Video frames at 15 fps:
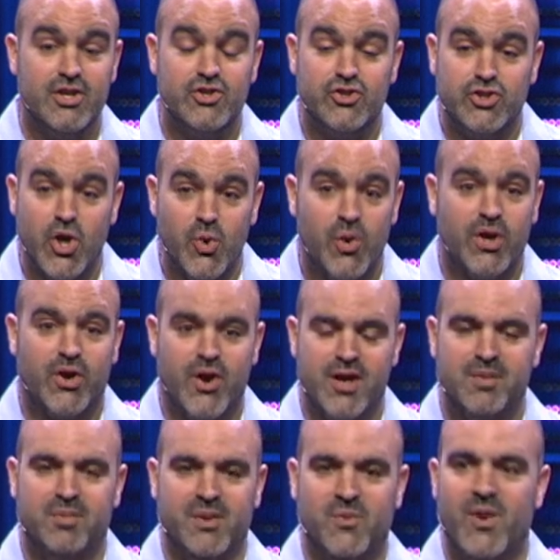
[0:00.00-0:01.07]
so
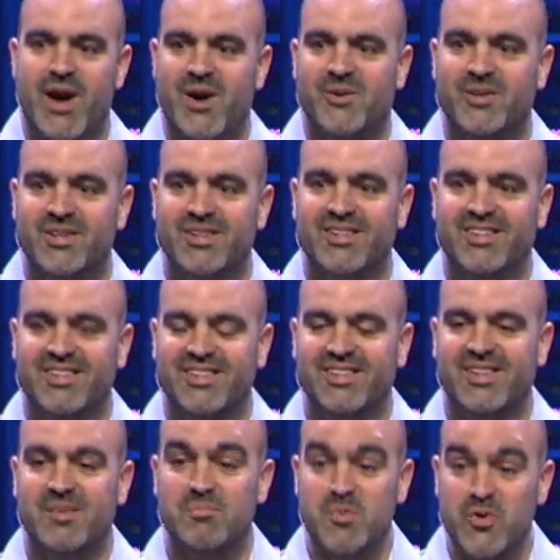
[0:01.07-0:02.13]
incredibly well,
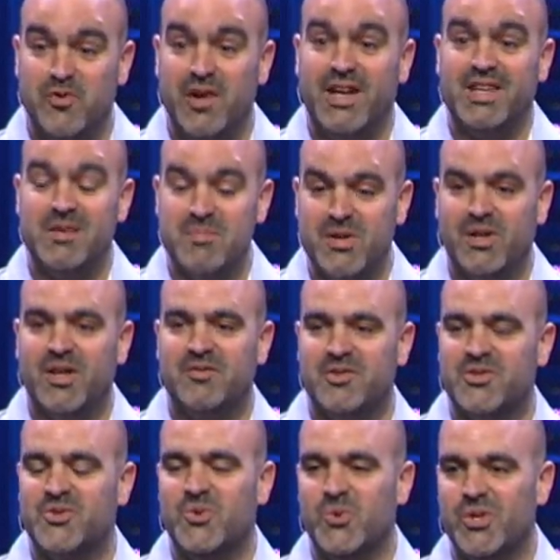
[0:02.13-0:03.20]
moving in the middle of a
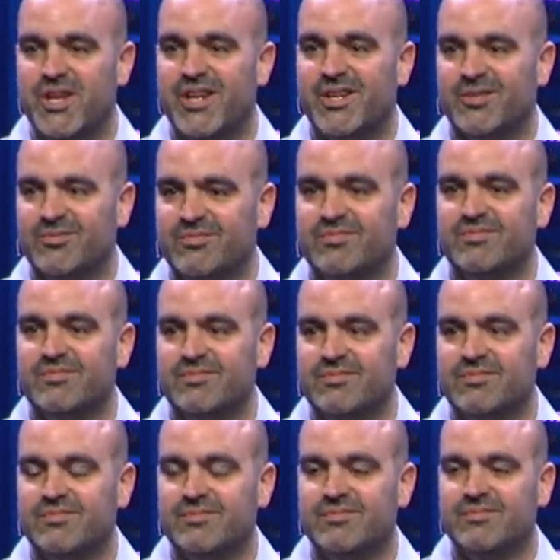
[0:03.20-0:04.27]
school year.
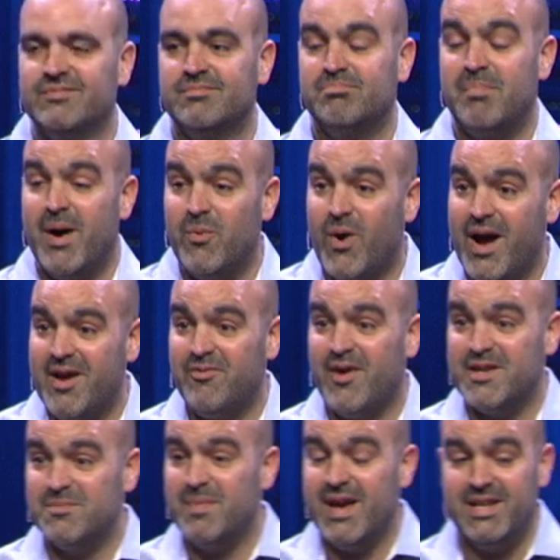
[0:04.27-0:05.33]
My wife
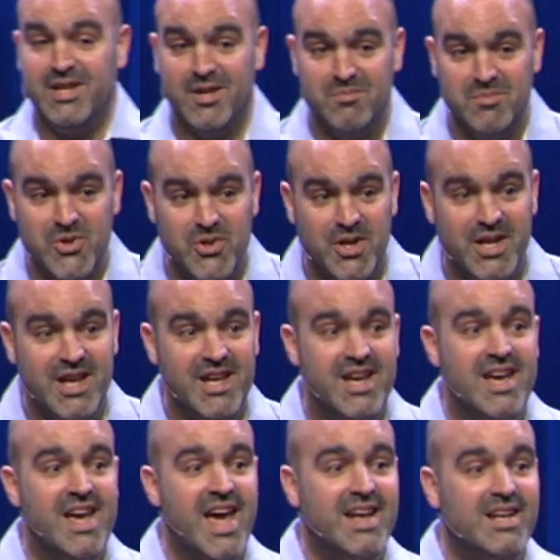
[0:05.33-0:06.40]
has made community
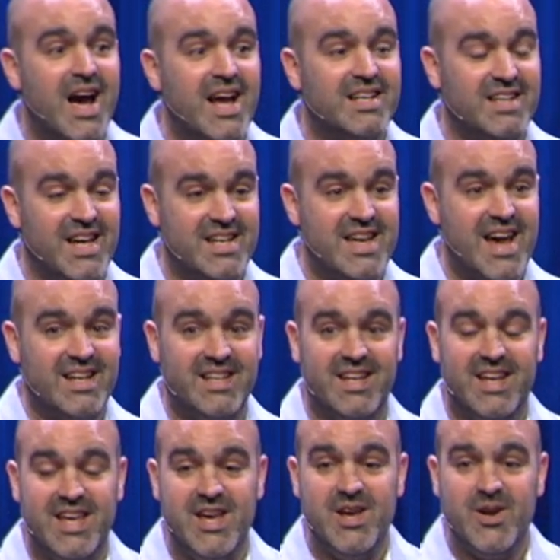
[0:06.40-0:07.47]
and gotten connected
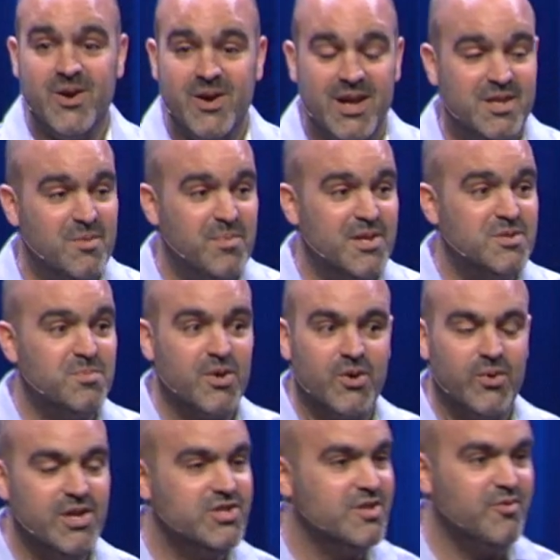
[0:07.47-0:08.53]
here in the Pittsburgh
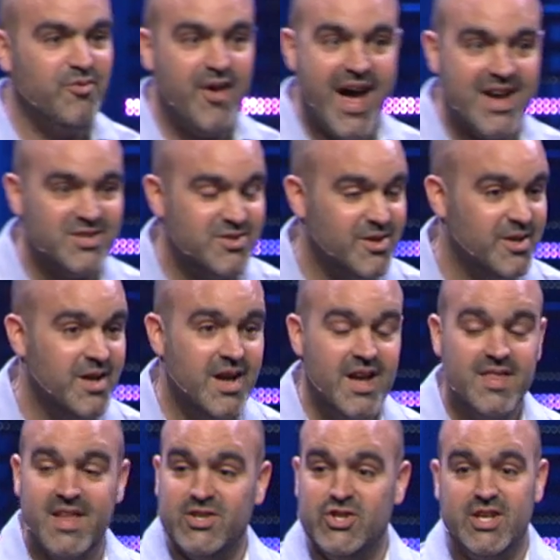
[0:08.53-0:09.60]
region faster
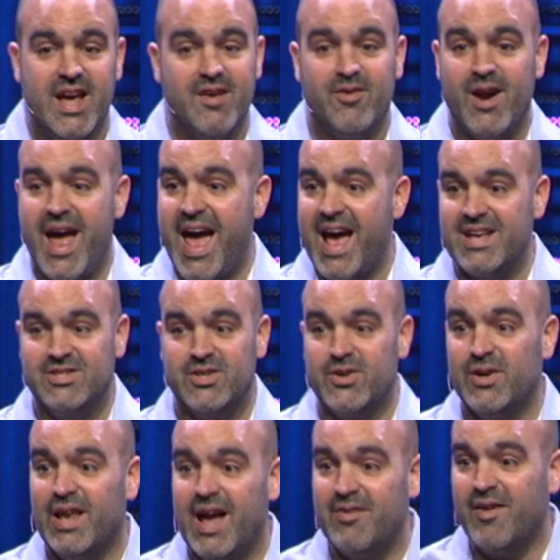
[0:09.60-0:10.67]
than she ever has in
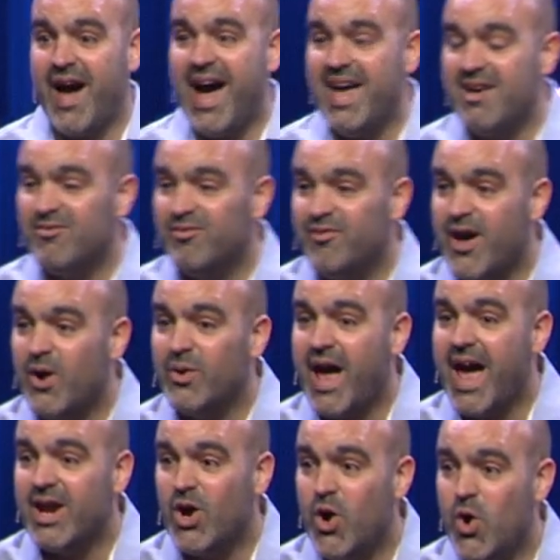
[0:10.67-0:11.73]
her life. I have felt
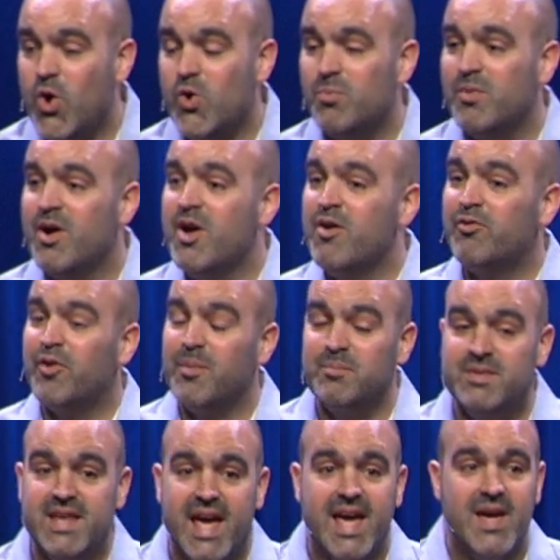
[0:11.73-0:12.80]
at home from
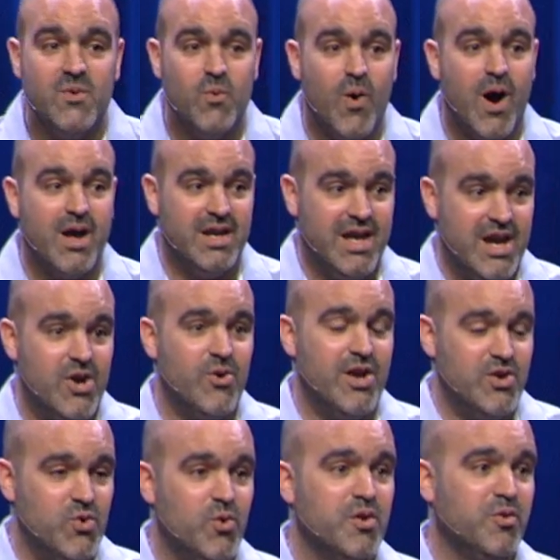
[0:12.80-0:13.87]
day one here
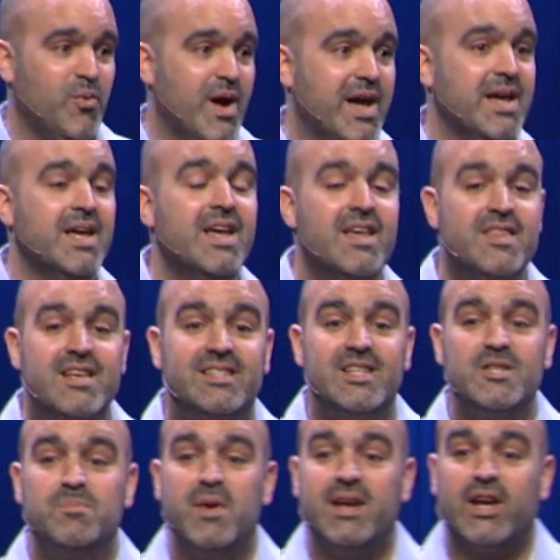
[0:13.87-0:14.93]
at Northway. This
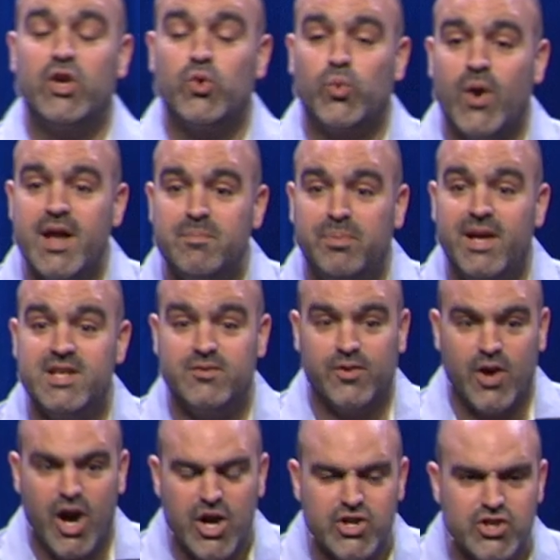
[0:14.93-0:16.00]
has been a great place
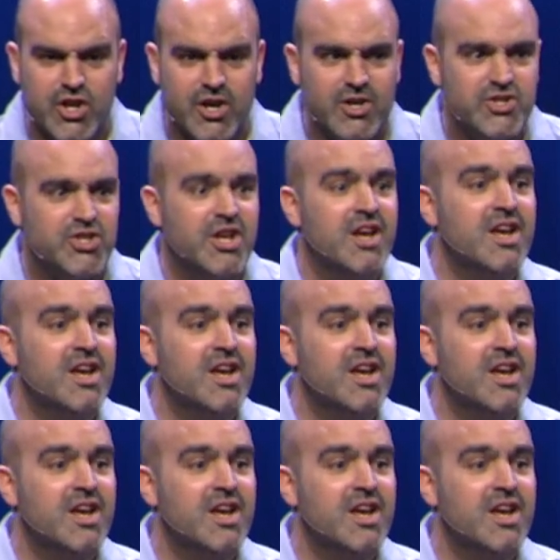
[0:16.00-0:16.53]
for our church,